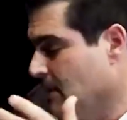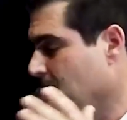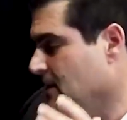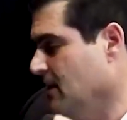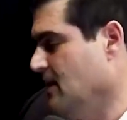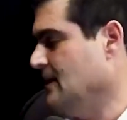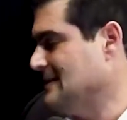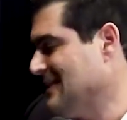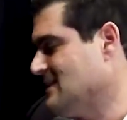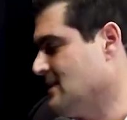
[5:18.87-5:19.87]
maybe the
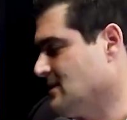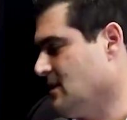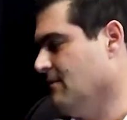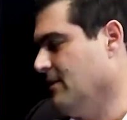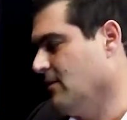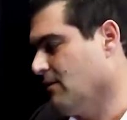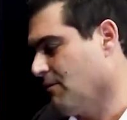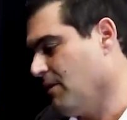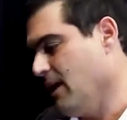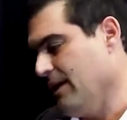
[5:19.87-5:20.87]
existence of the
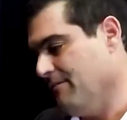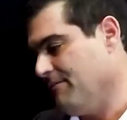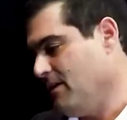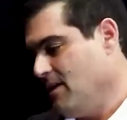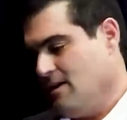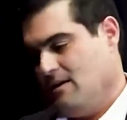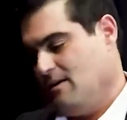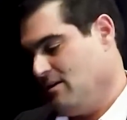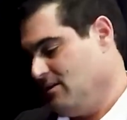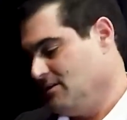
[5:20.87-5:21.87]
Earth life
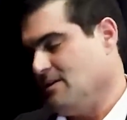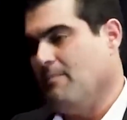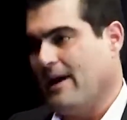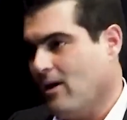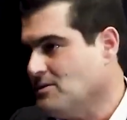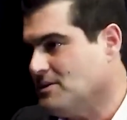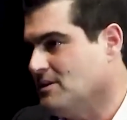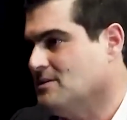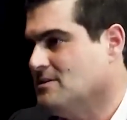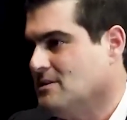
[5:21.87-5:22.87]

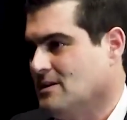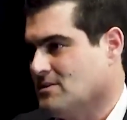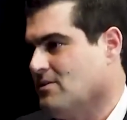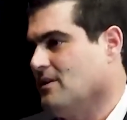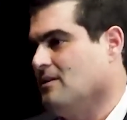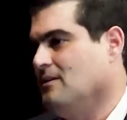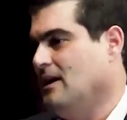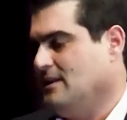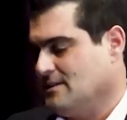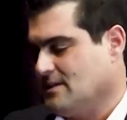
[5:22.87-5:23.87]
symbiosis is critical.
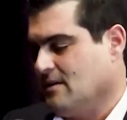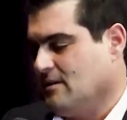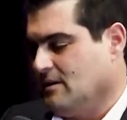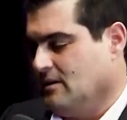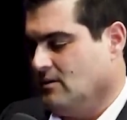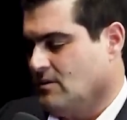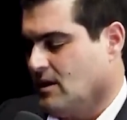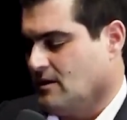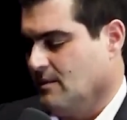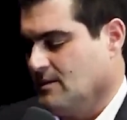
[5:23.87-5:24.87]
I think Sarah, and you
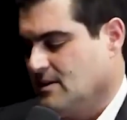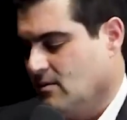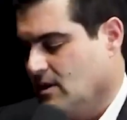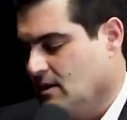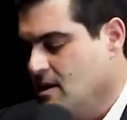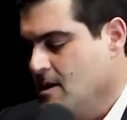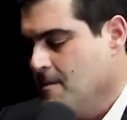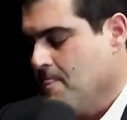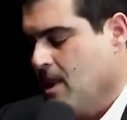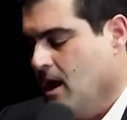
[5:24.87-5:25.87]
talked about Sarah Walker,
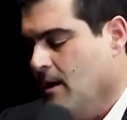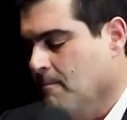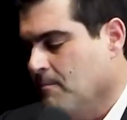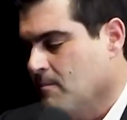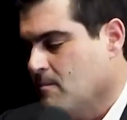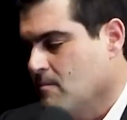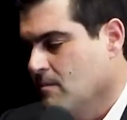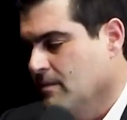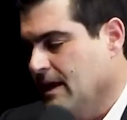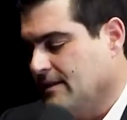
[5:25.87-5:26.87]
um,
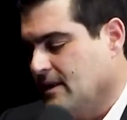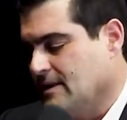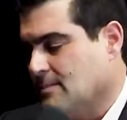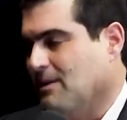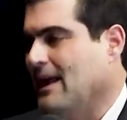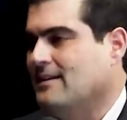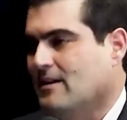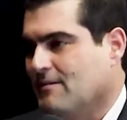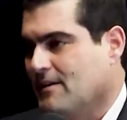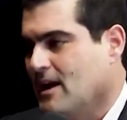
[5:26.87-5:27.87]
that it's a
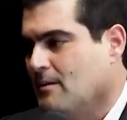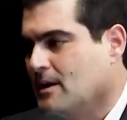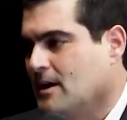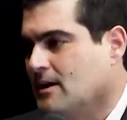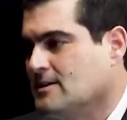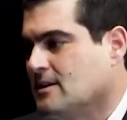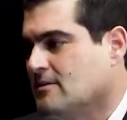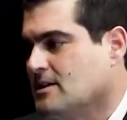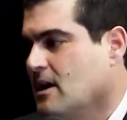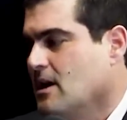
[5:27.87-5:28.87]
planetary phenomenon, et cetera,
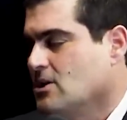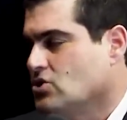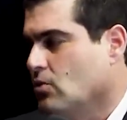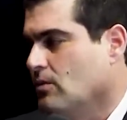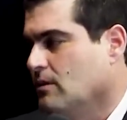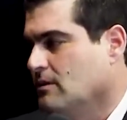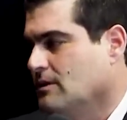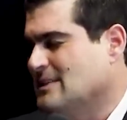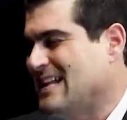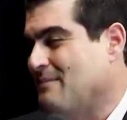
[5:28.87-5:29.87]
et cetera. So
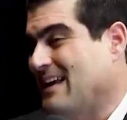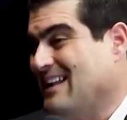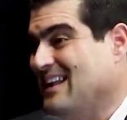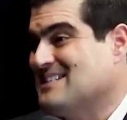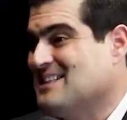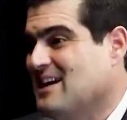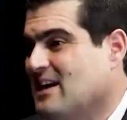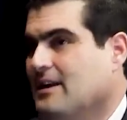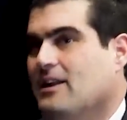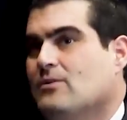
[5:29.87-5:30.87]
doesn't that make it less like,
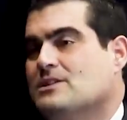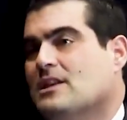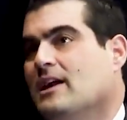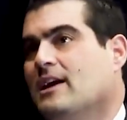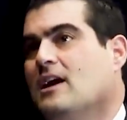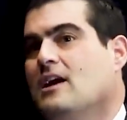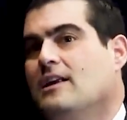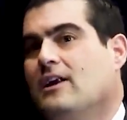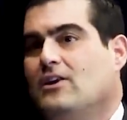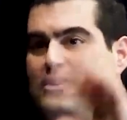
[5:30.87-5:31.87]
in other words, like
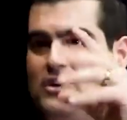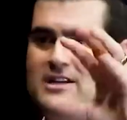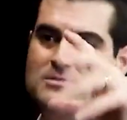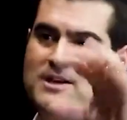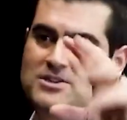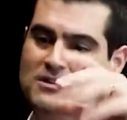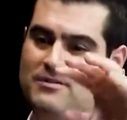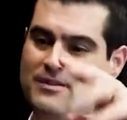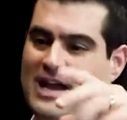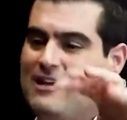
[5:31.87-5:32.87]
not only do you need special
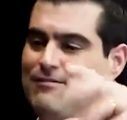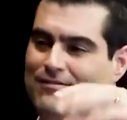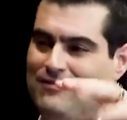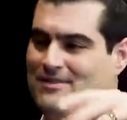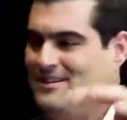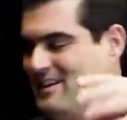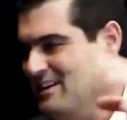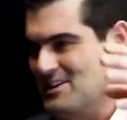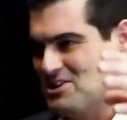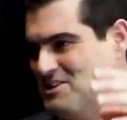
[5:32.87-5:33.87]
life
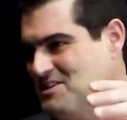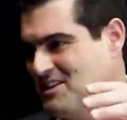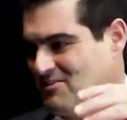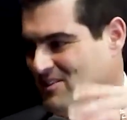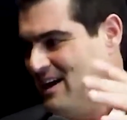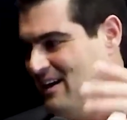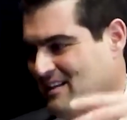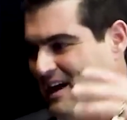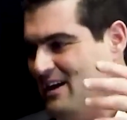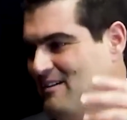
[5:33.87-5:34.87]
conditions to create
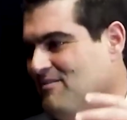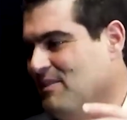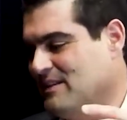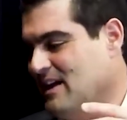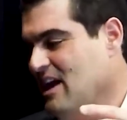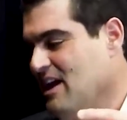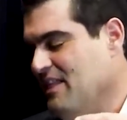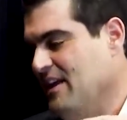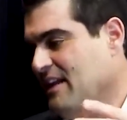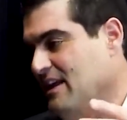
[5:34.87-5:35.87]
life, but
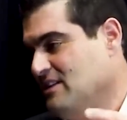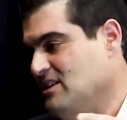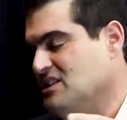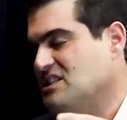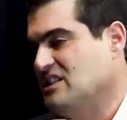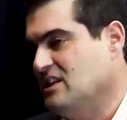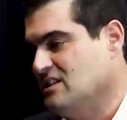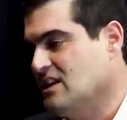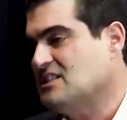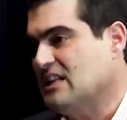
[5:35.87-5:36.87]
then
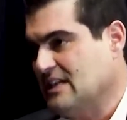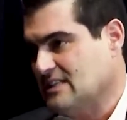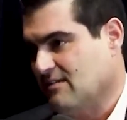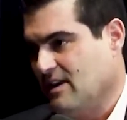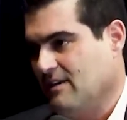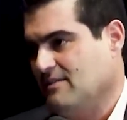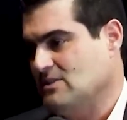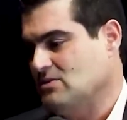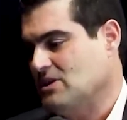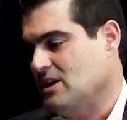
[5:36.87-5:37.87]
sustenance of life, as
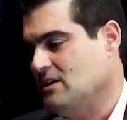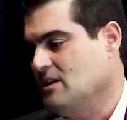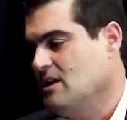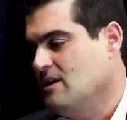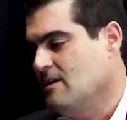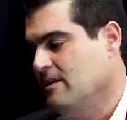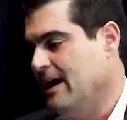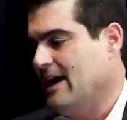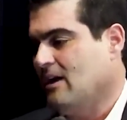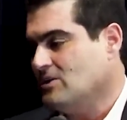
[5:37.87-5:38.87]
you say,
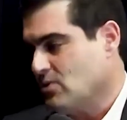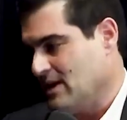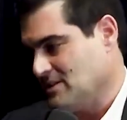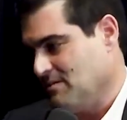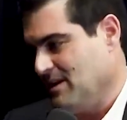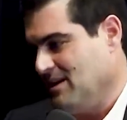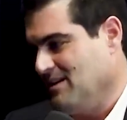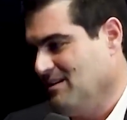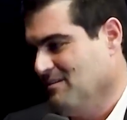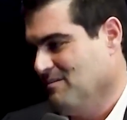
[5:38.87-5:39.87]
that also has to be